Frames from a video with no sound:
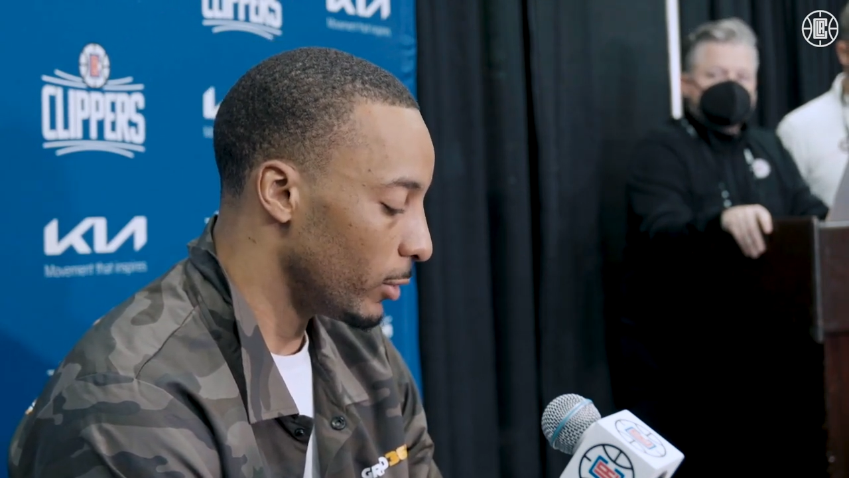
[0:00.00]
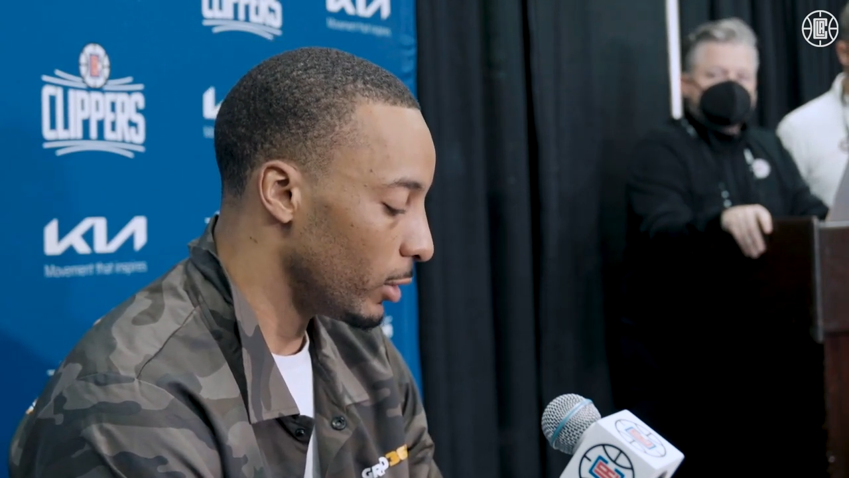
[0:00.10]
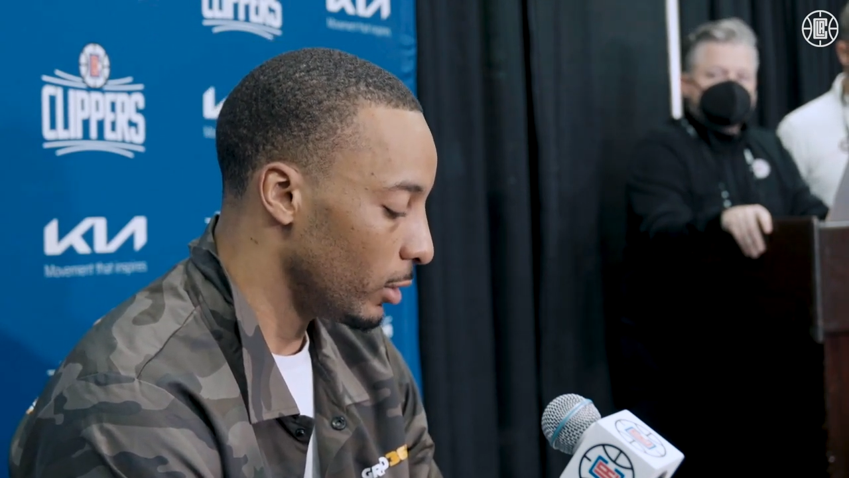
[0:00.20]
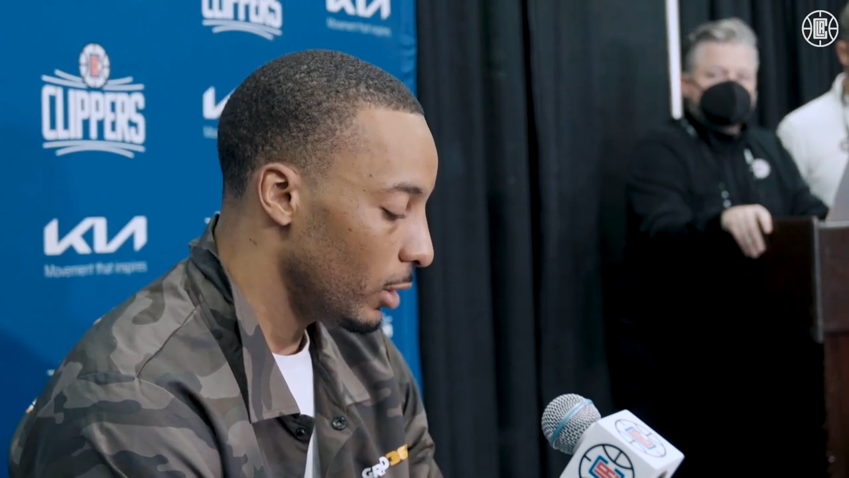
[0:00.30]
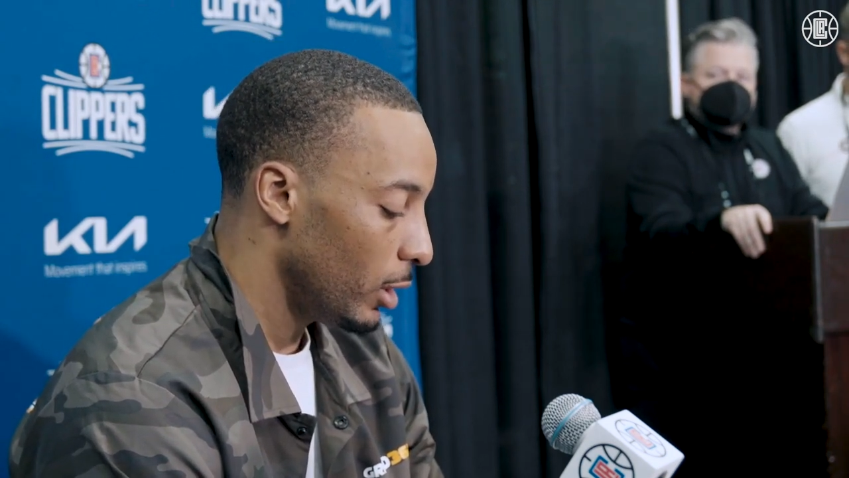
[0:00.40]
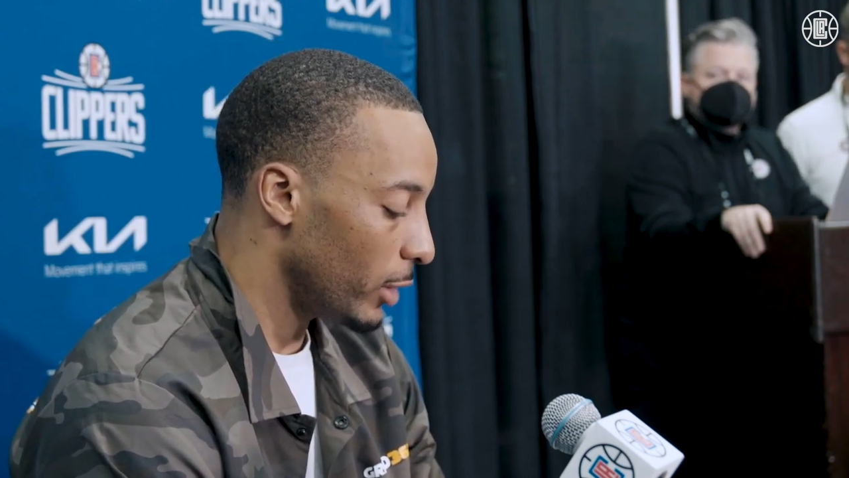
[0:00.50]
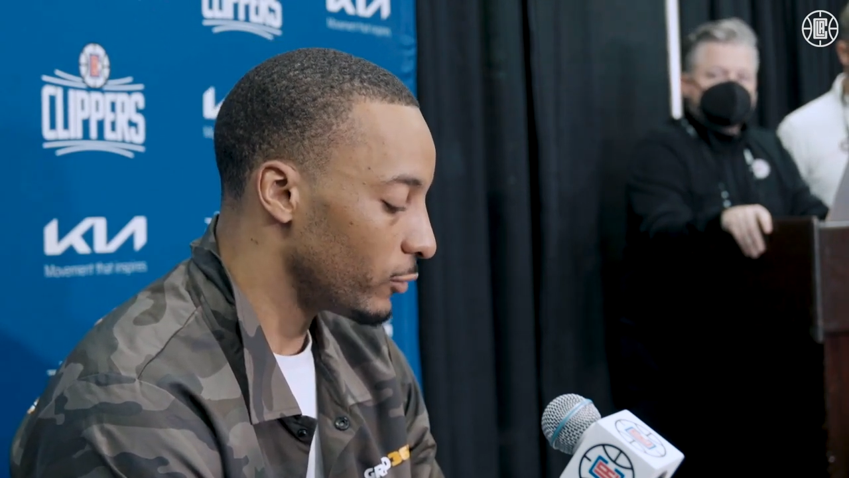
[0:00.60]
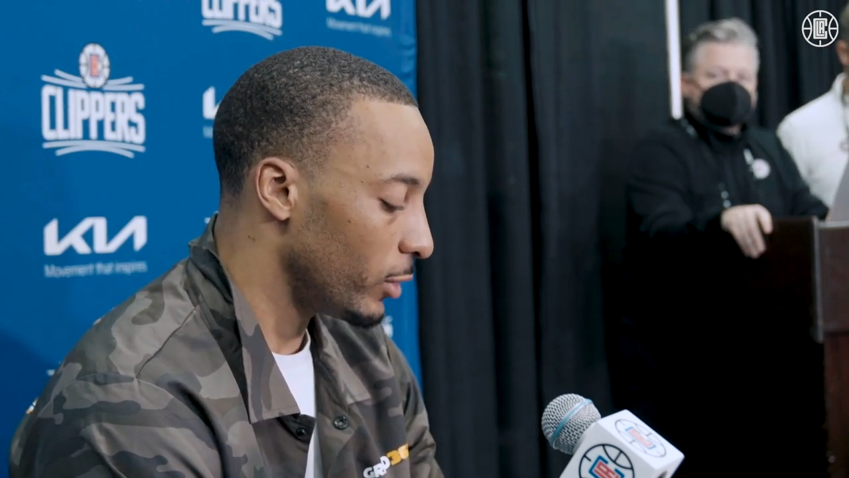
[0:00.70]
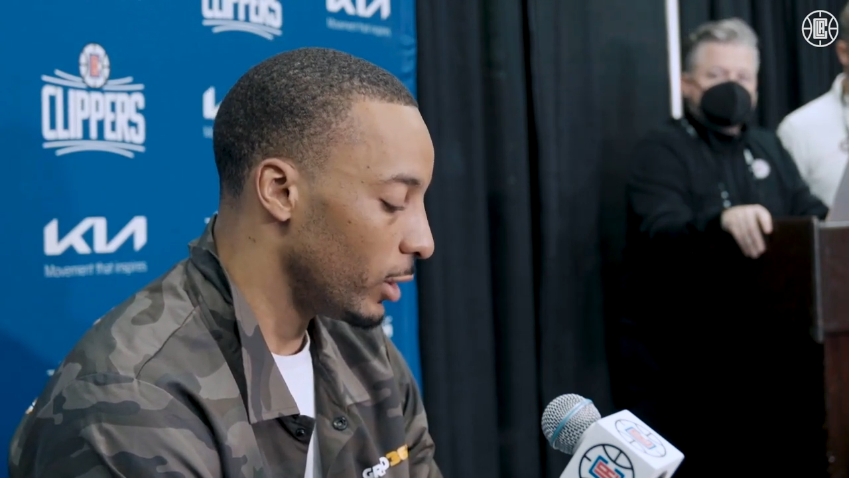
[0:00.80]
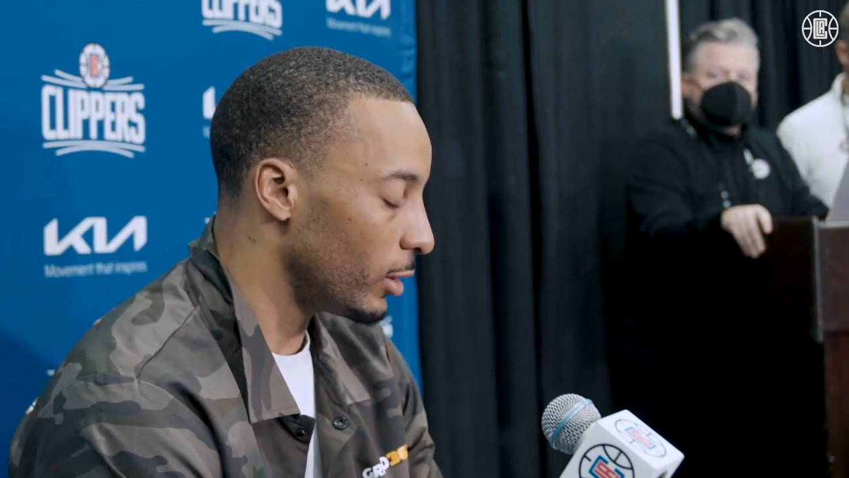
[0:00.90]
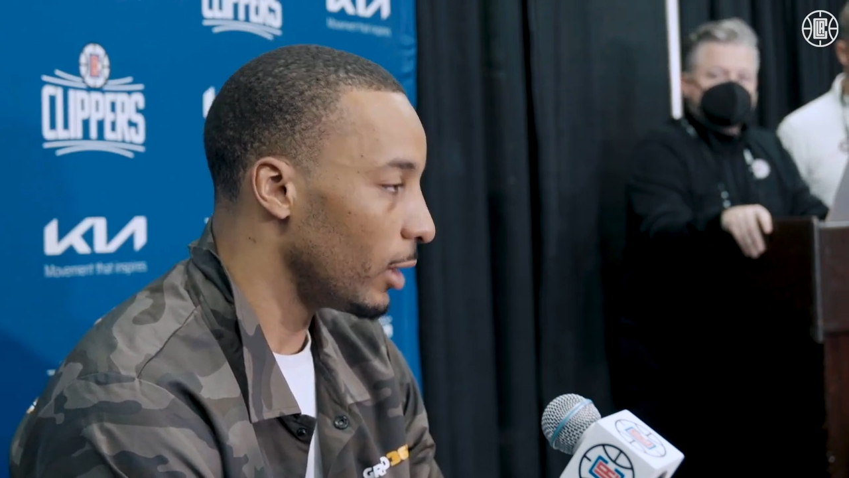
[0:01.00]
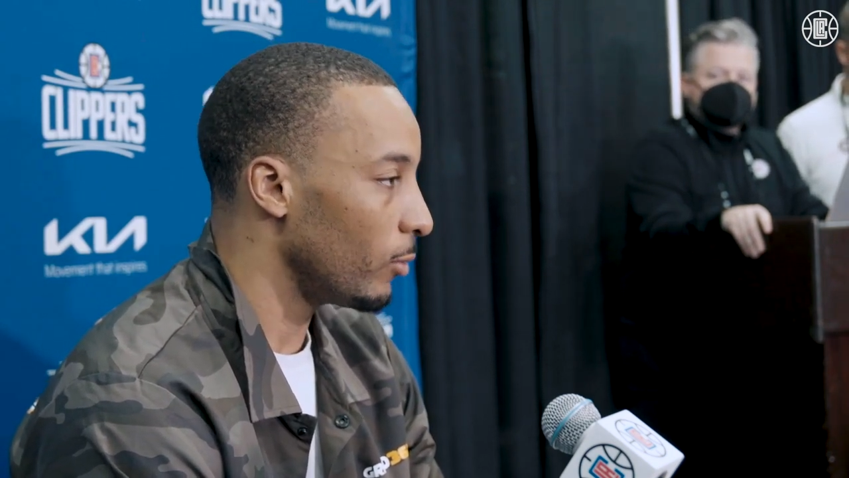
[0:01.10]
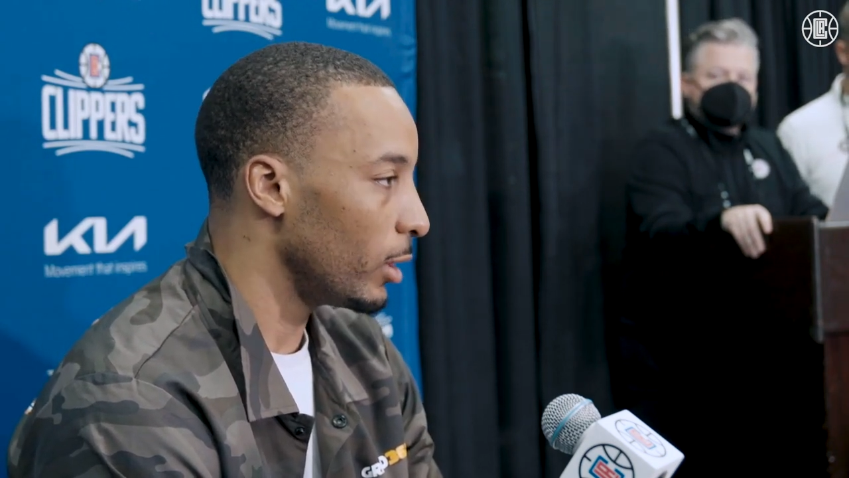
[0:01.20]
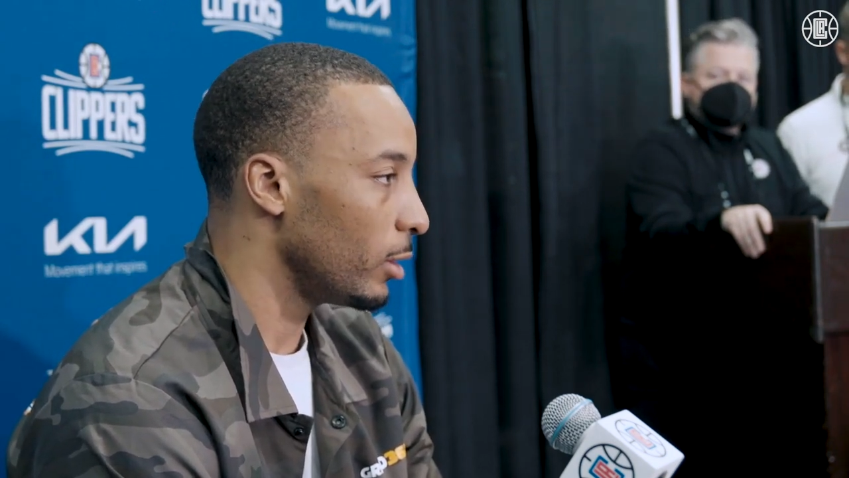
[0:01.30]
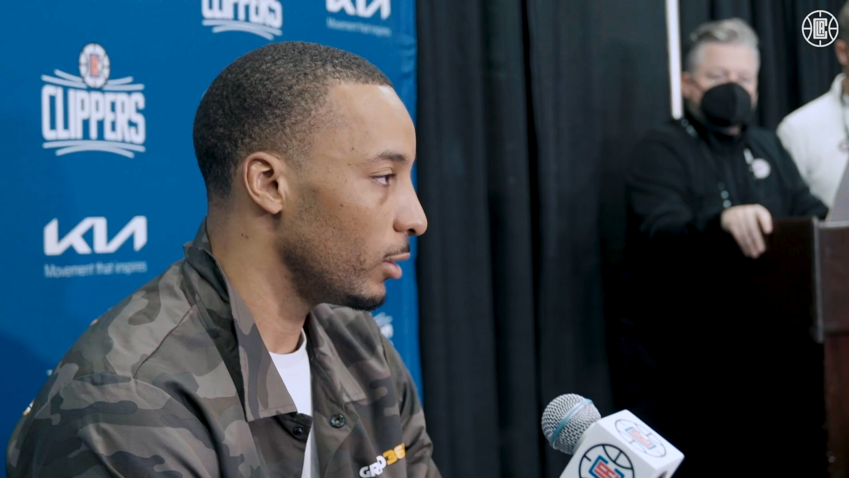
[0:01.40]
But I train that
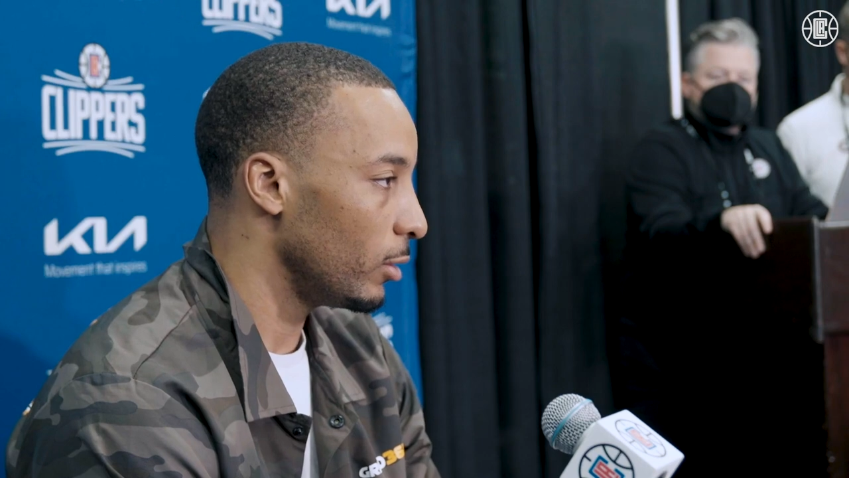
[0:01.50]
way,